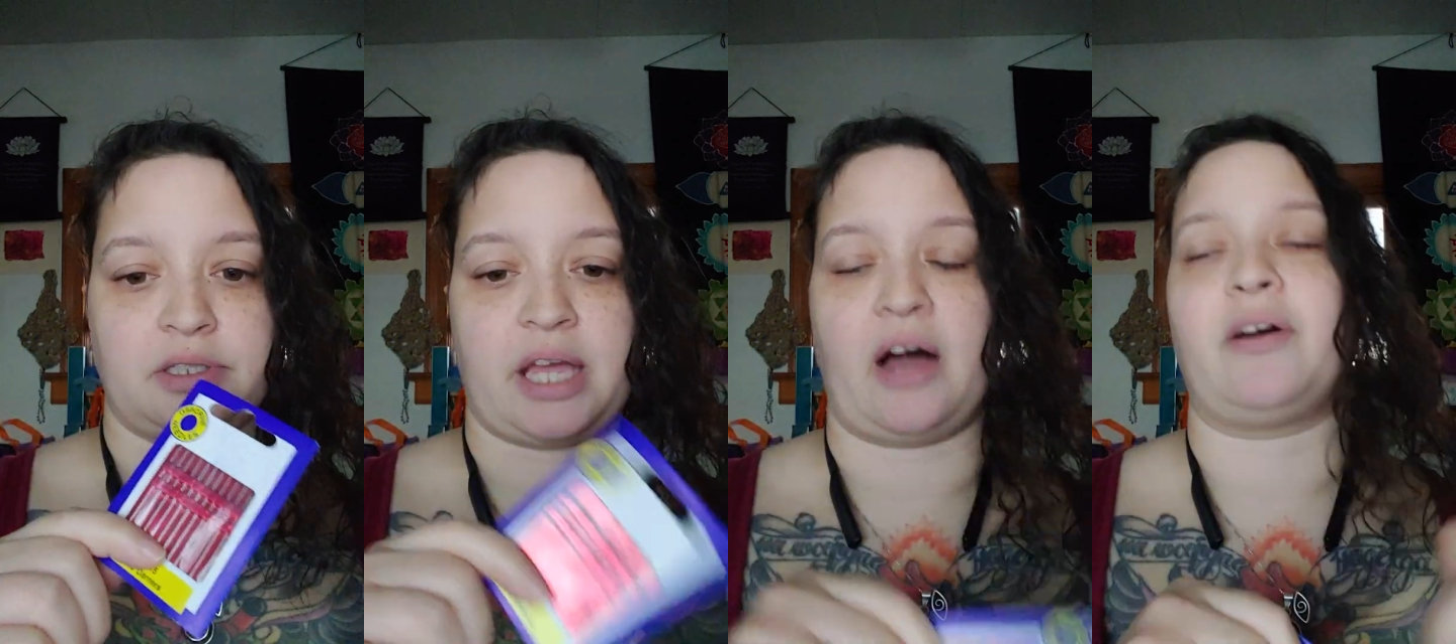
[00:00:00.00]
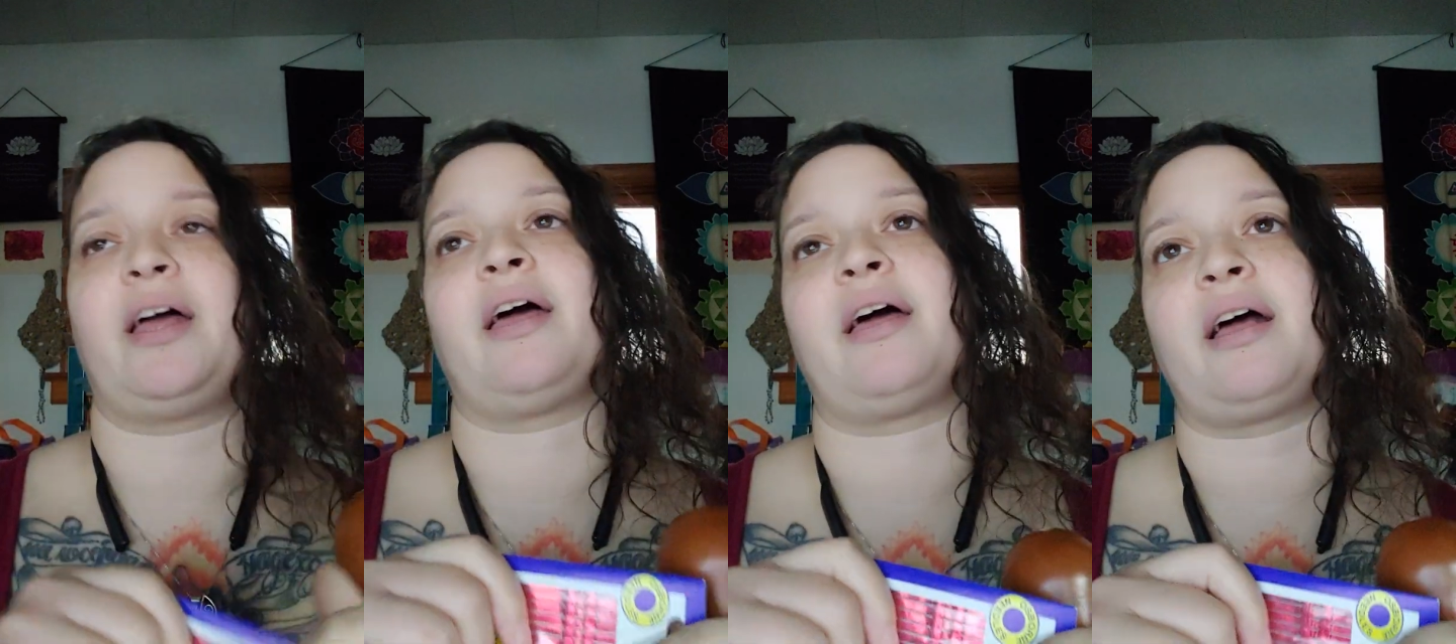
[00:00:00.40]
Now,
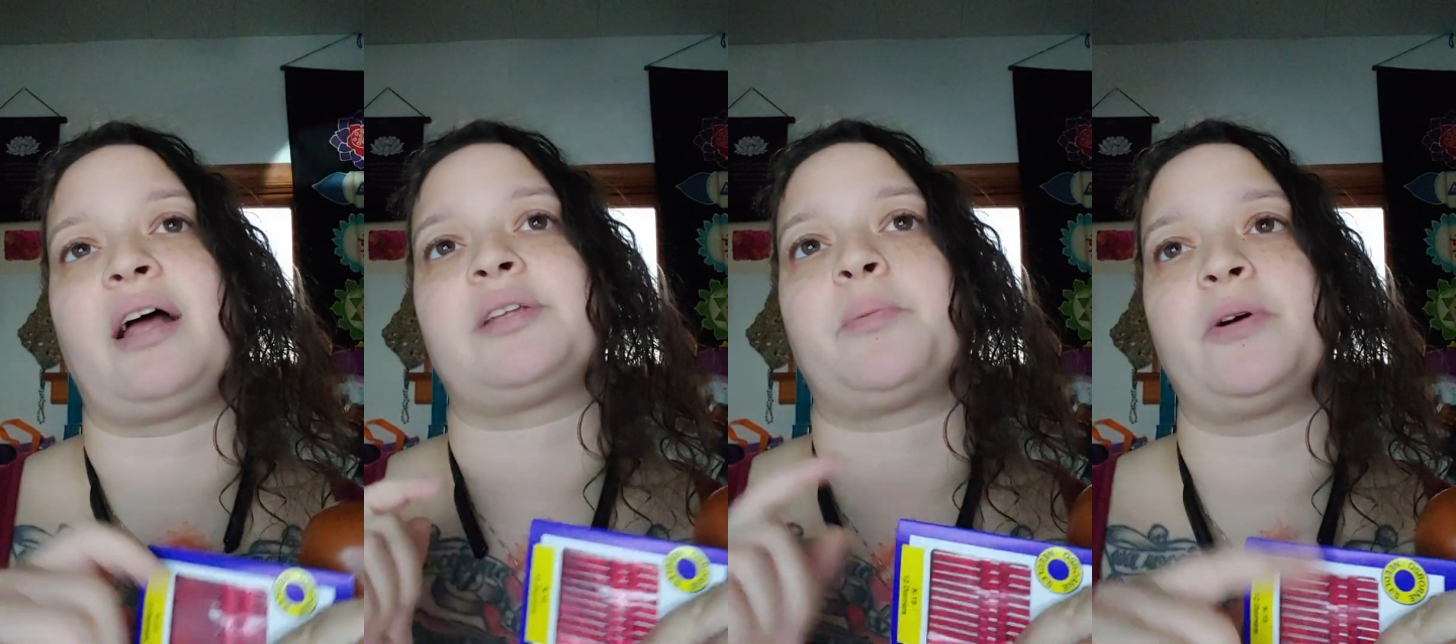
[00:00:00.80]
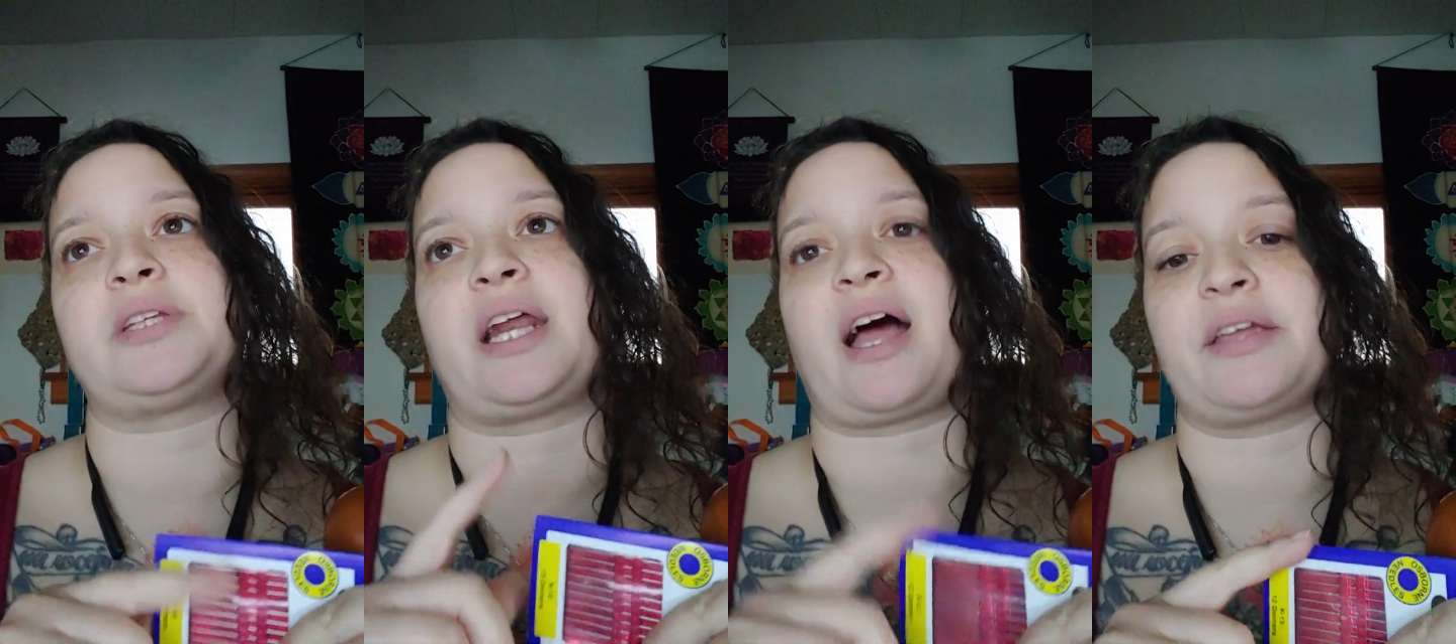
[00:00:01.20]
at the point
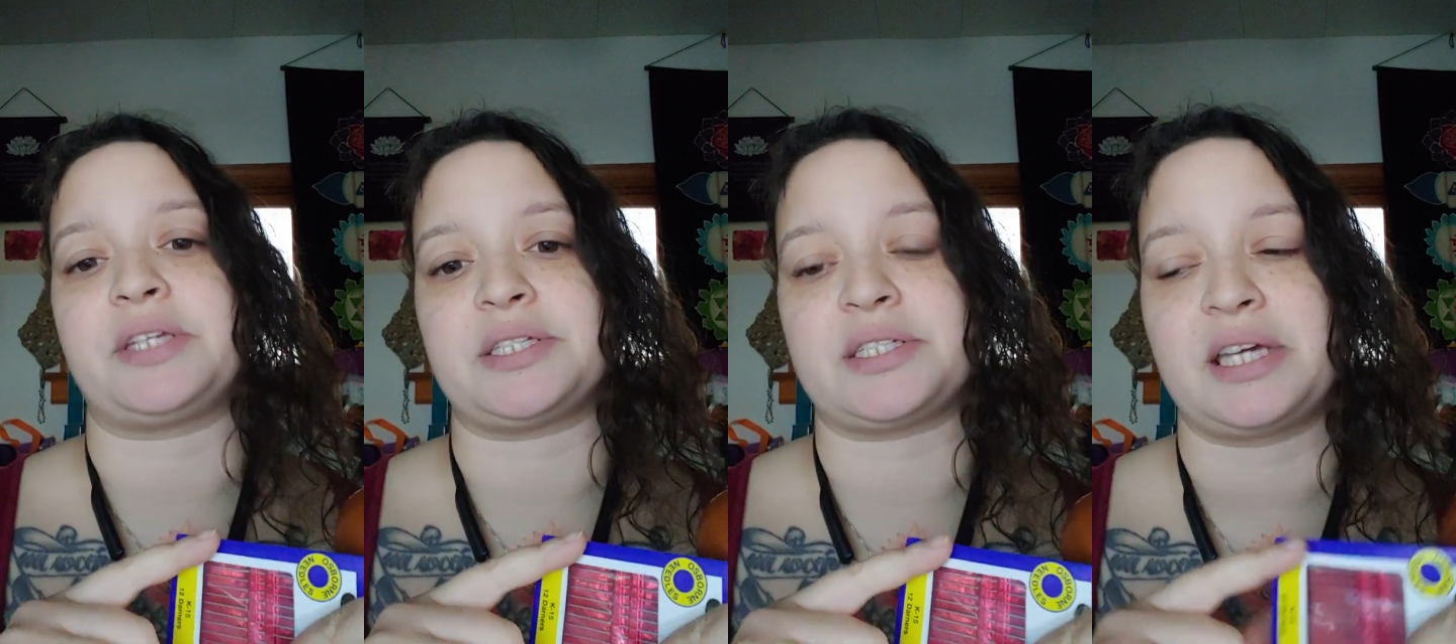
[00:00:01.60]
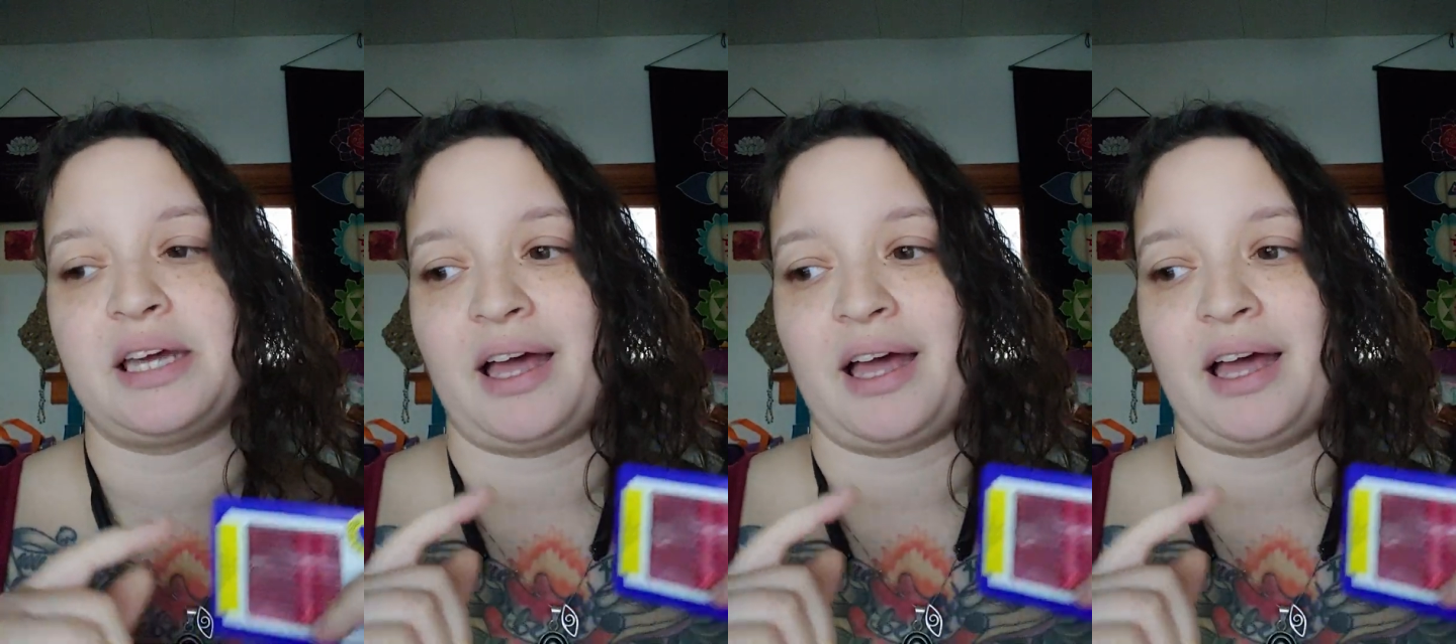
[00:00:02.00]
that I got this,